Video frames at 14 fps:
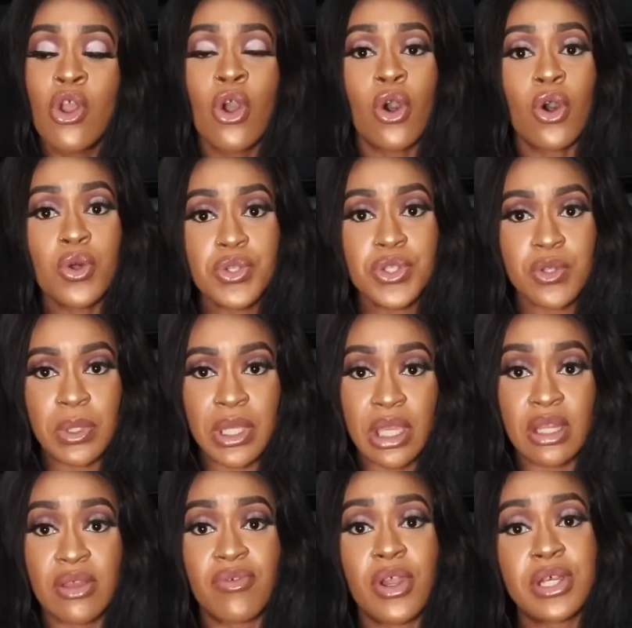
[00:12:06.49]
Also, again,
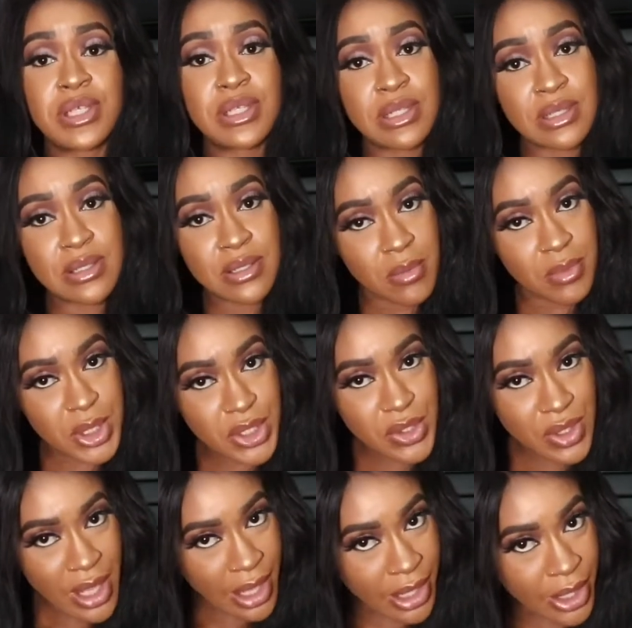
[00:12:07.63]
if artisans come into the
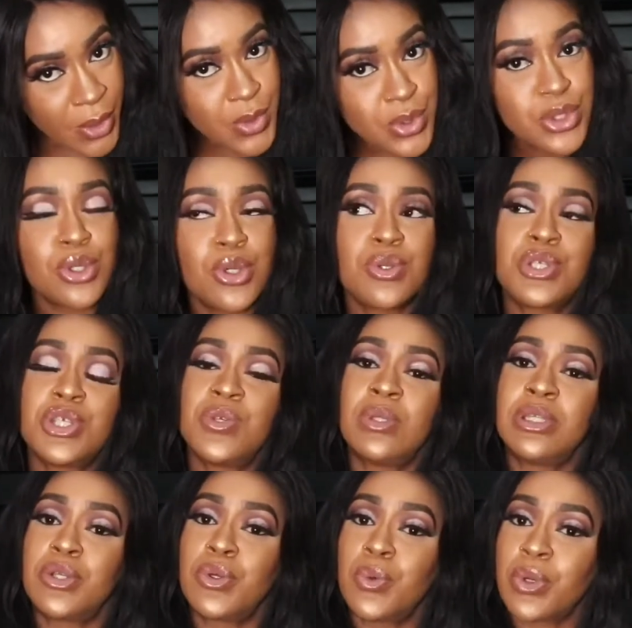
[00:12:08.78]
house, you know, to do a
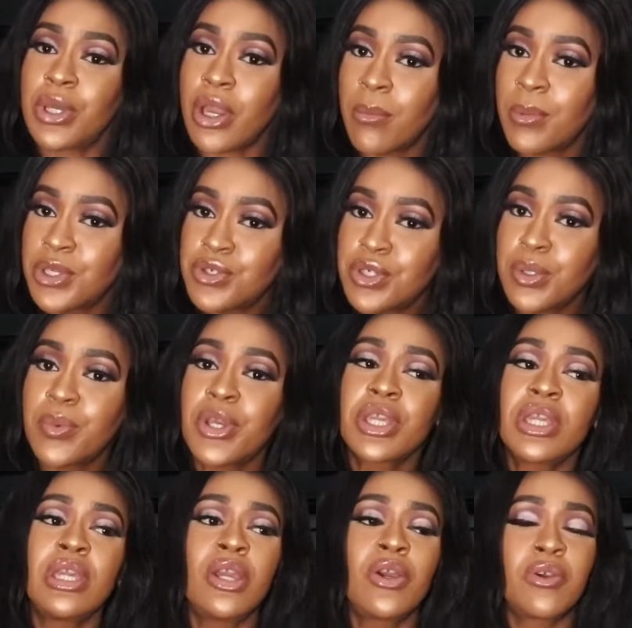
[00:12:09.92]
little carpentry work
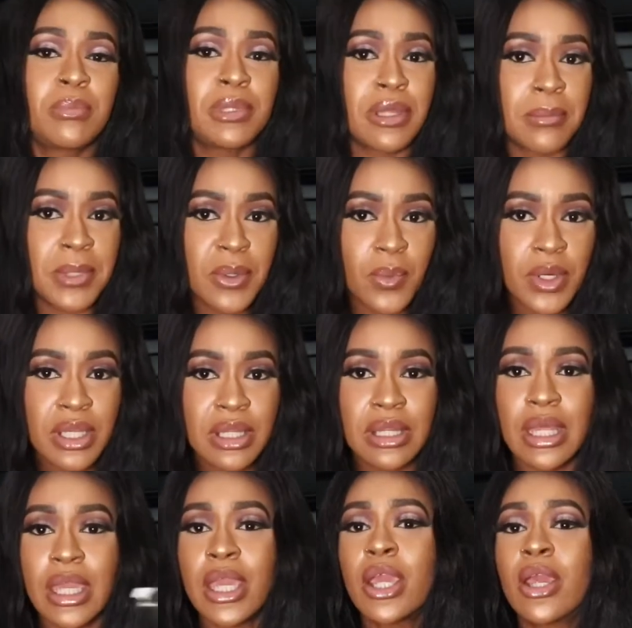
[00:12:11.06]
here or plumbing work
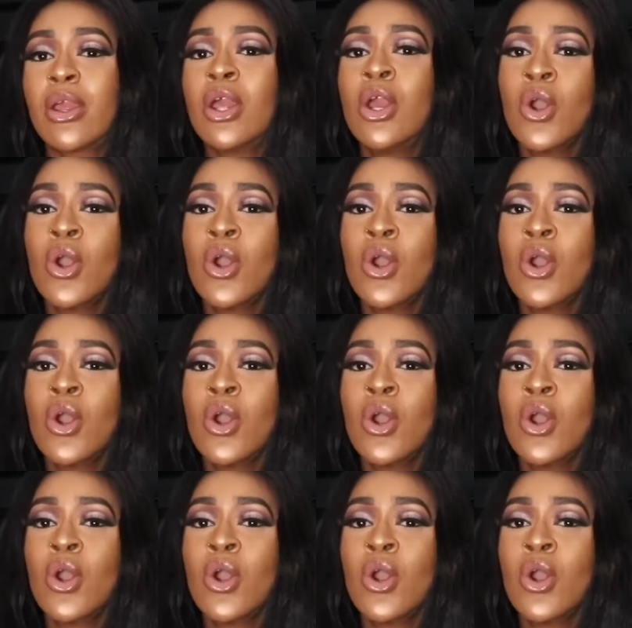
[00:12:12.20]
there,